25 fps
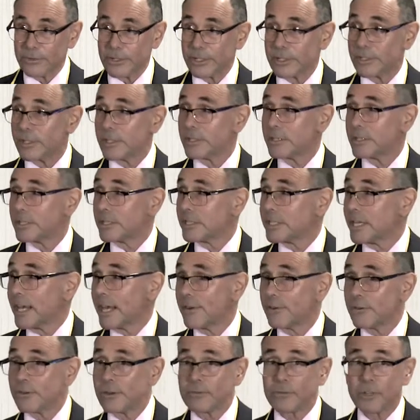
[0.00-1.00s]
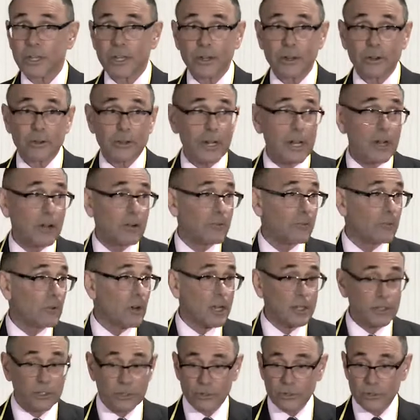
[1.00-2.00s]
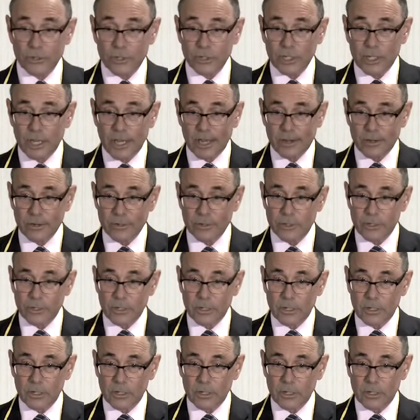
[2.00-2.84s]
This is the standard of care now for Osgood-Schlatters.